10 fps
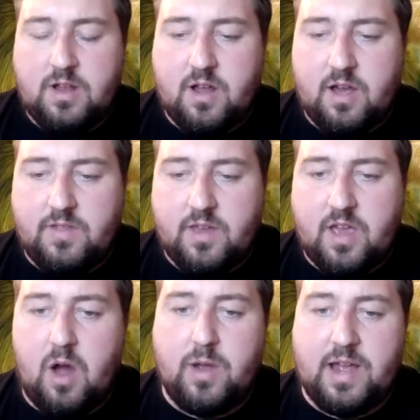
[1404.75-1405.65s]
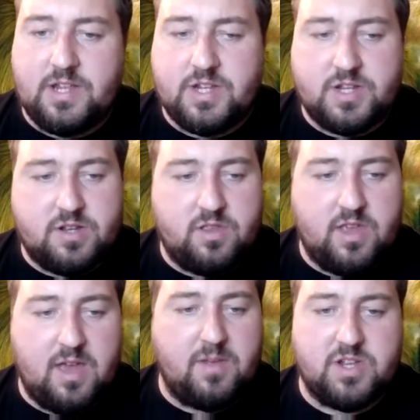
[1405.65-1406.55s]
like the courage,
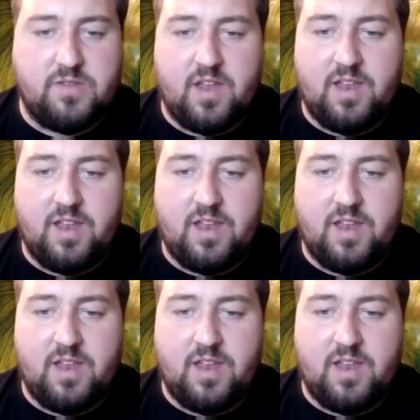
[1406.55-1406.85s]
the image of the